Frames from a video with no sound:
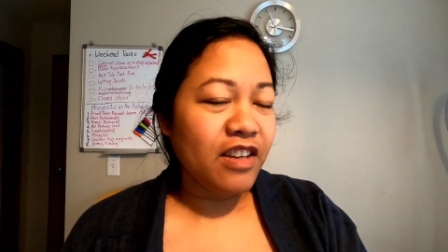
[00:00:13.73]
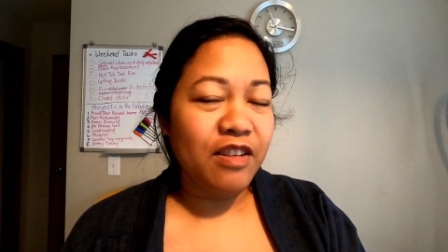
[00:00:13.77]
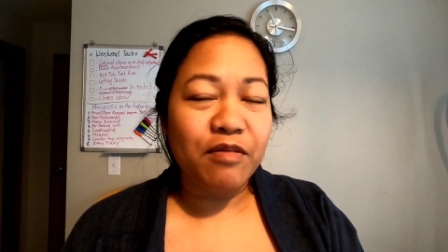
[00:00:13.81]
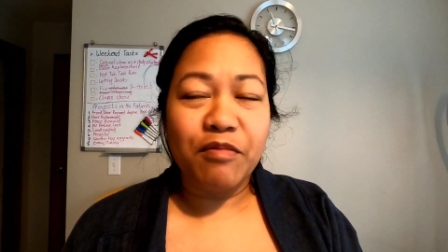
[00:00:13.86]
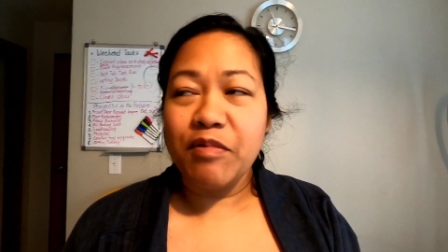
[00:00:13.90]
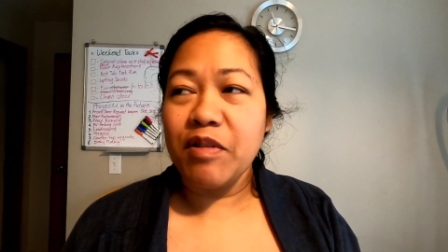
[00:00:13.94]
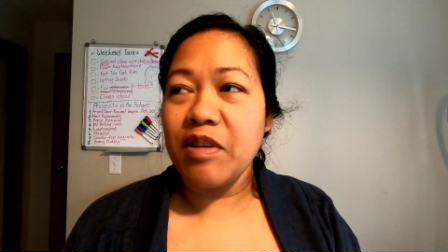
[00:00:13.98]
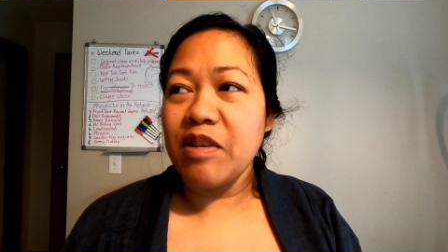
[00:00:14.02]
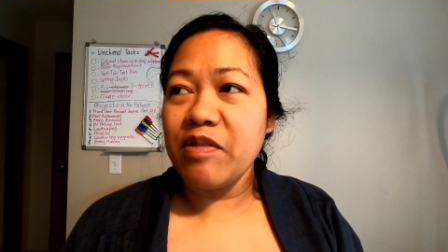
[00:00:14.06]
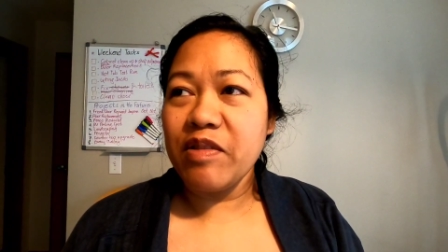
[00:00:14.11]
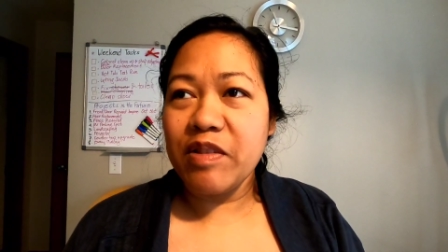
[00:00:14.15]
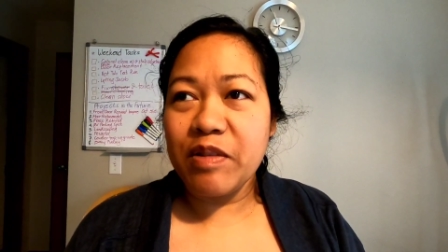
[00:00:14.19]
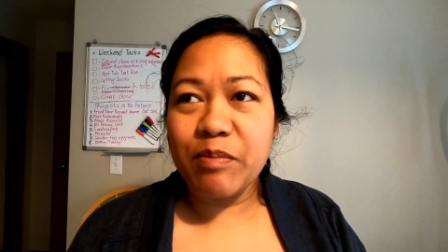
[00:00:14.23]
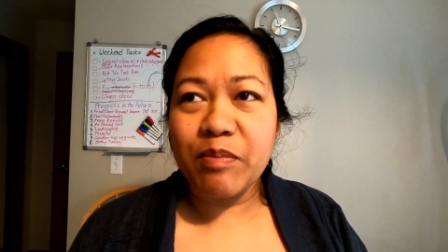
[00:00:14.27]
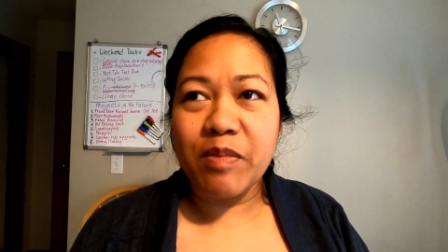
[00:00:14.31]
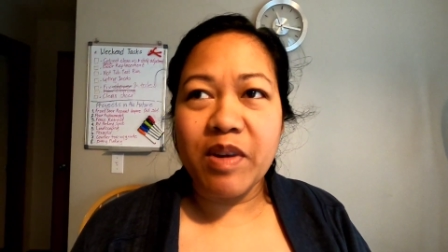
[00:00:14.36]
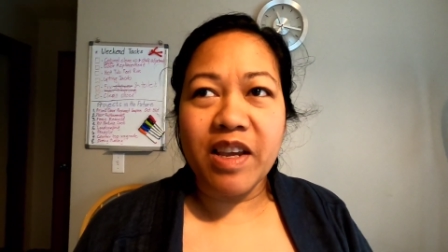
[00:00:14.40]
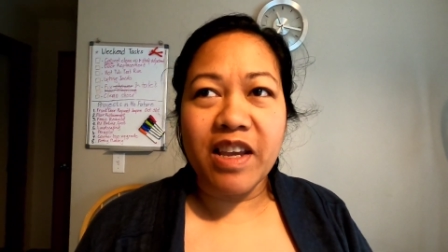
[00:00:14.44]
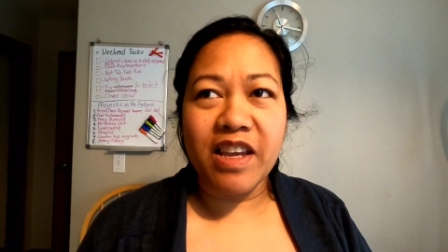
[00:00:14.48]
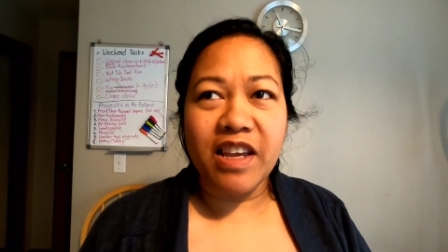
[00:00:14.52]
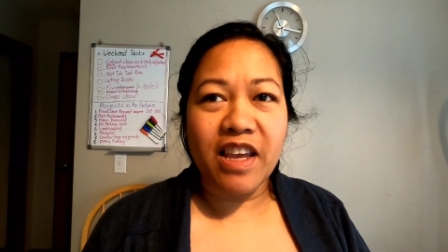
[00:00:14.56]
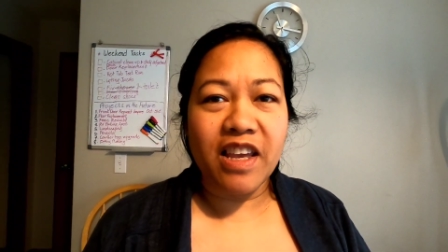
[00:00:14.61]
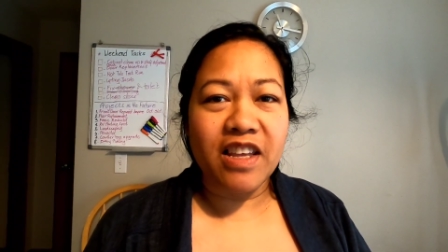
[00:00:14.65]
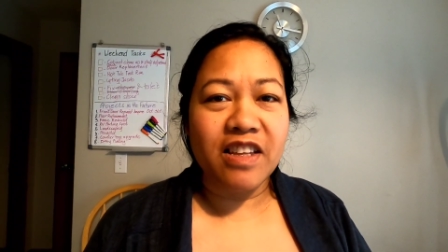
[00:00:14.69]
I'm waving
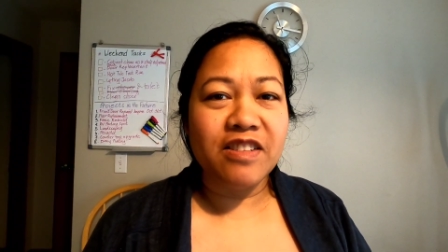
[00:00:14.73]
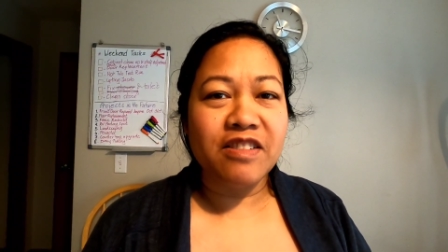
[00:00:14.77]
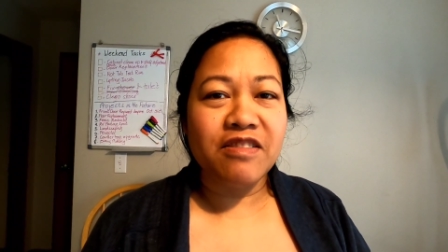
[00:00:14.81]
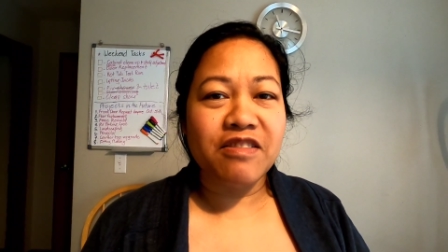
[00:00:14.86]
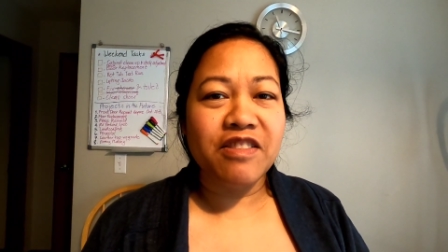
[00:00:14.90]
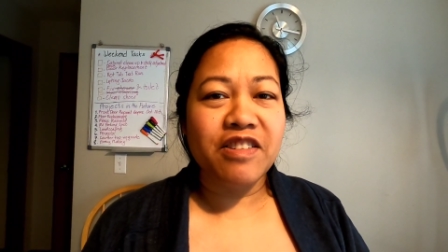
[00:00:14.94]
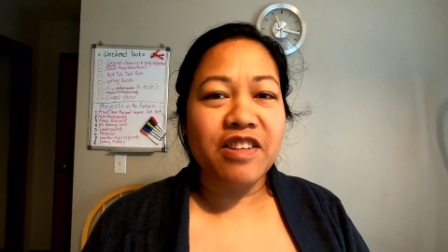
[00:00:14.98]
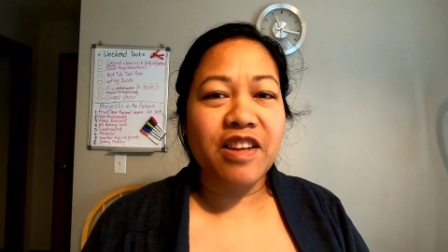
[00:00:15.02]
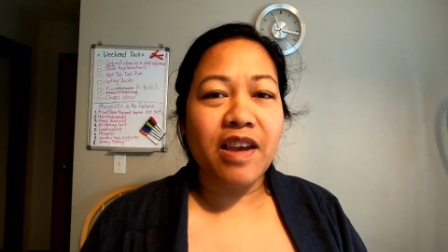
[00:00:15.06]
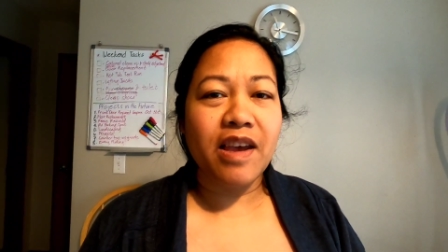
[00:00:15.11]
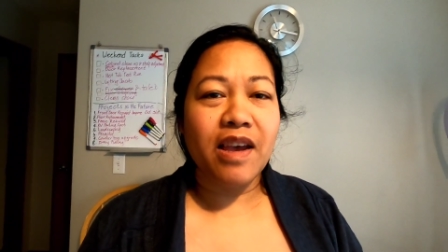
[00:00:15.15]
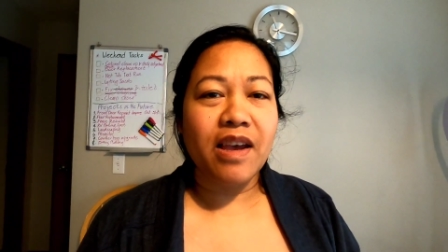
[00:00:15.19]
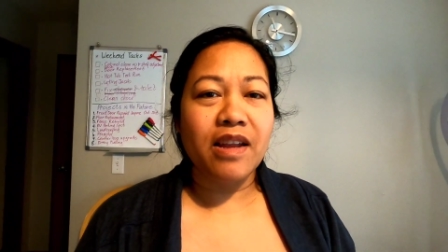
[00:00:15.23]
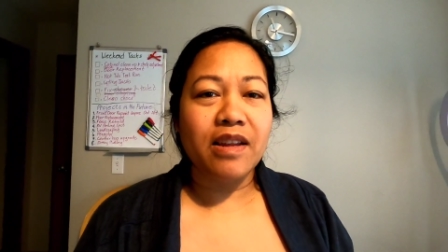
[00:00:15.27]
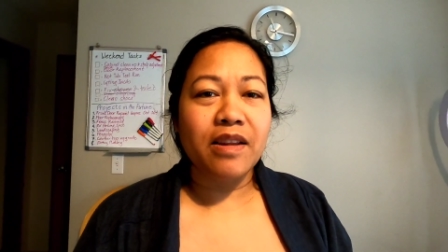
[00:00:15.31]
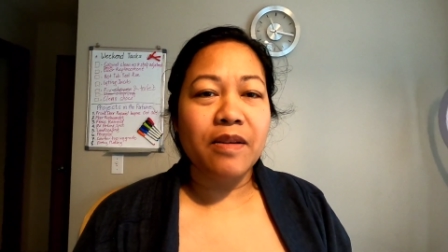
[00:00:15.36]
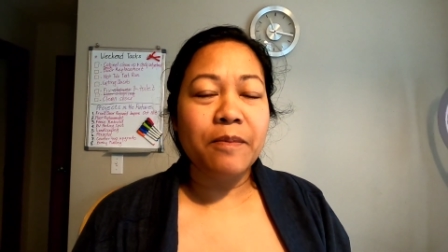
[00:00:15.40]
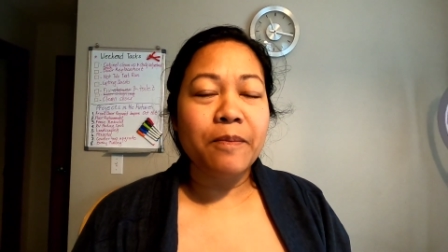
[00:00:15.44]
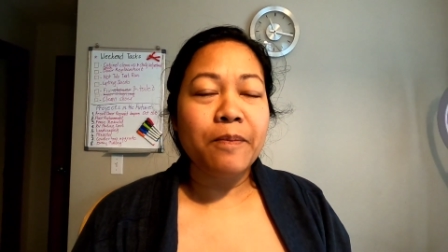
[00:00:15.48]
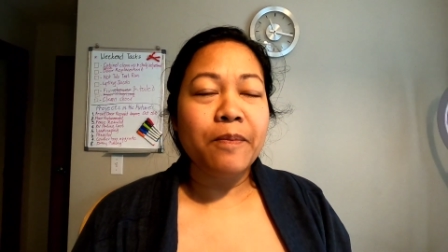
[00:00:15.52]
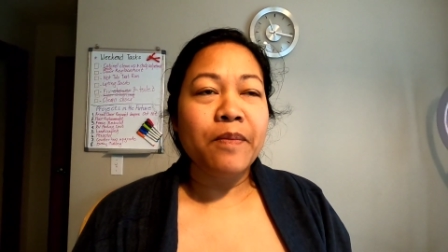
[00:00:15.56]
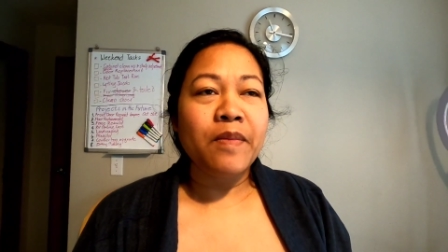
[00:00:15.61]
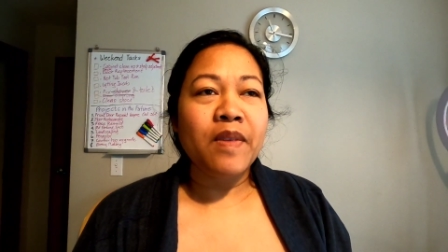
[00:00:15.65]
my injured hand.